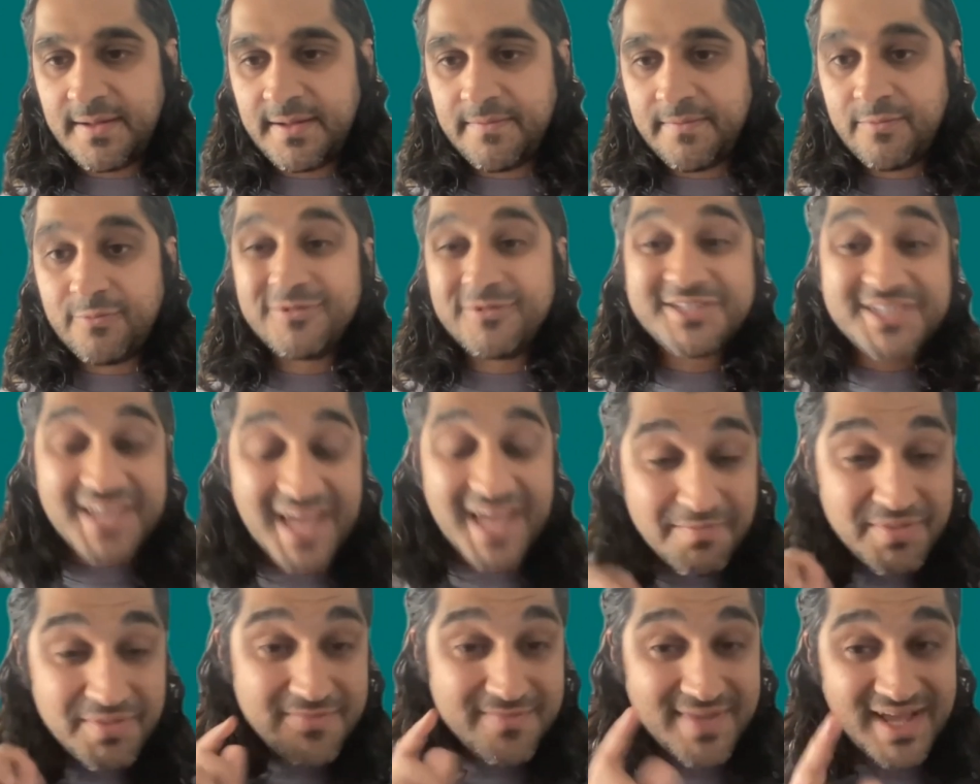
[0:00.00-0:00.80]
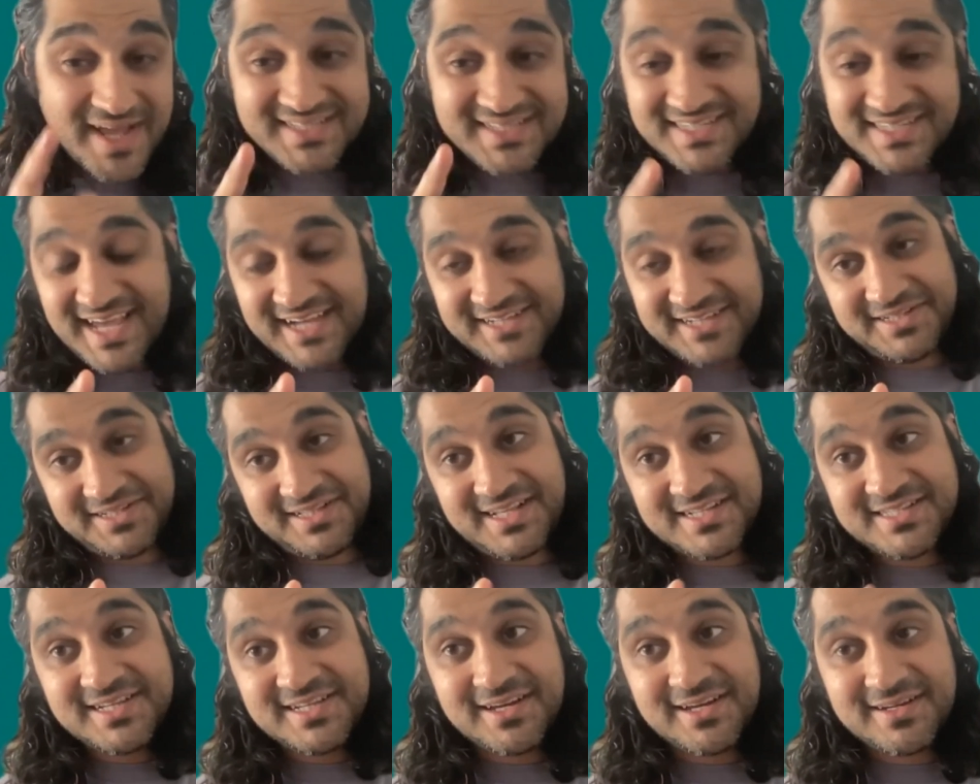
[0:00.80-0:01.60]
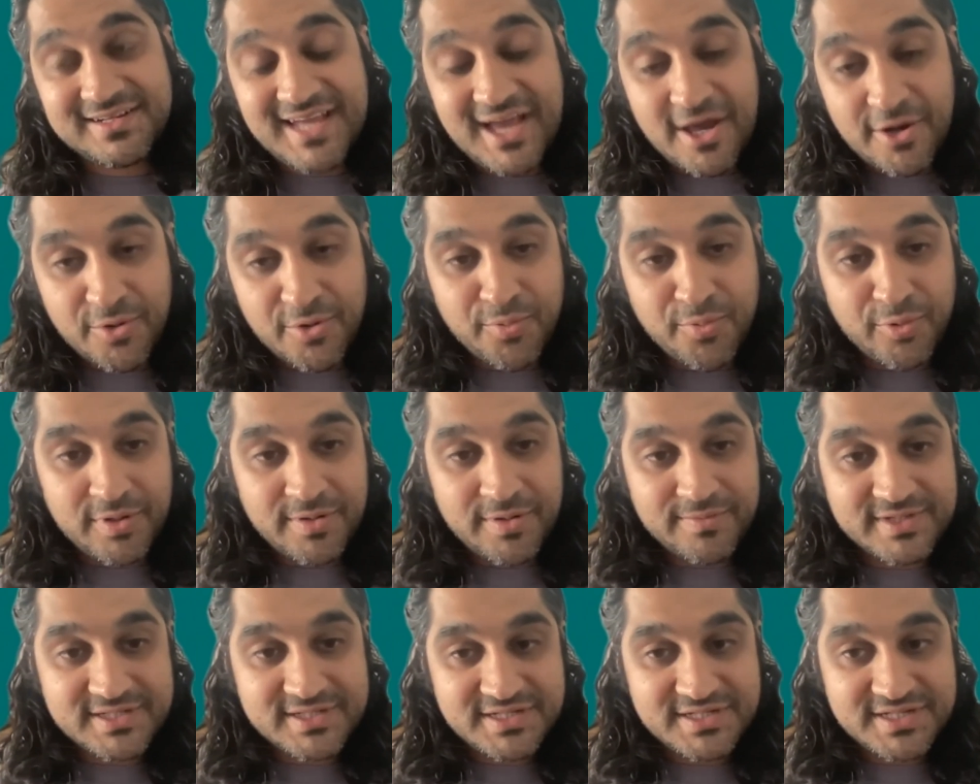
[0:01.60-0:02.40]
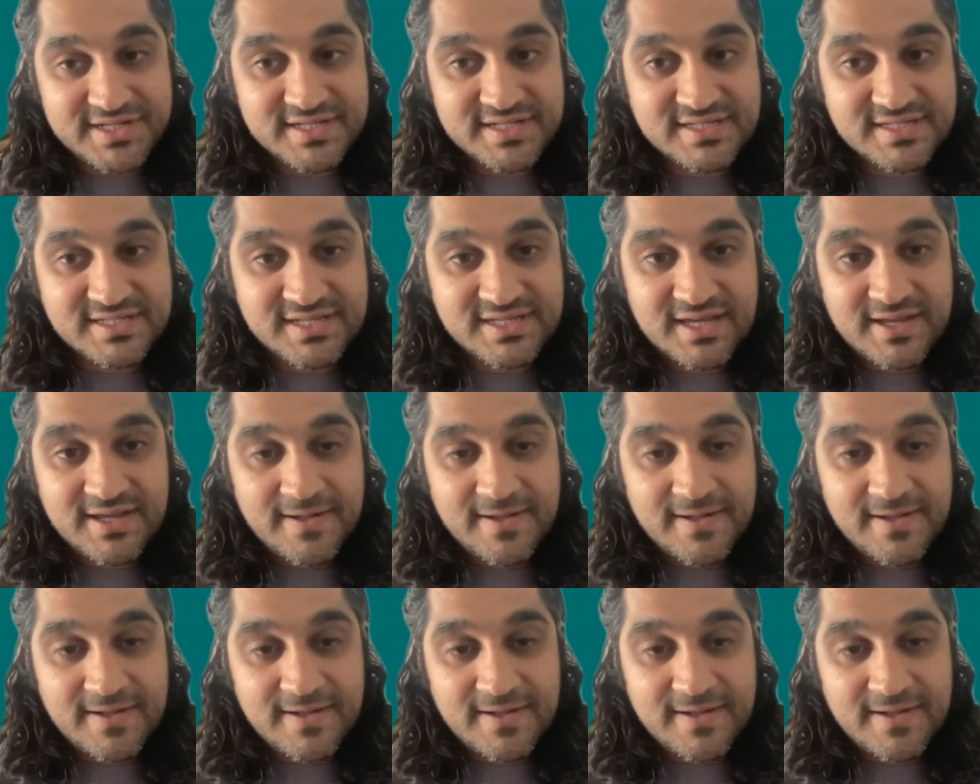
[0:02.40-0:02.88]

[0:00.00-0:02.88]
which can be messy, actually. That's a good counterpoint, which is,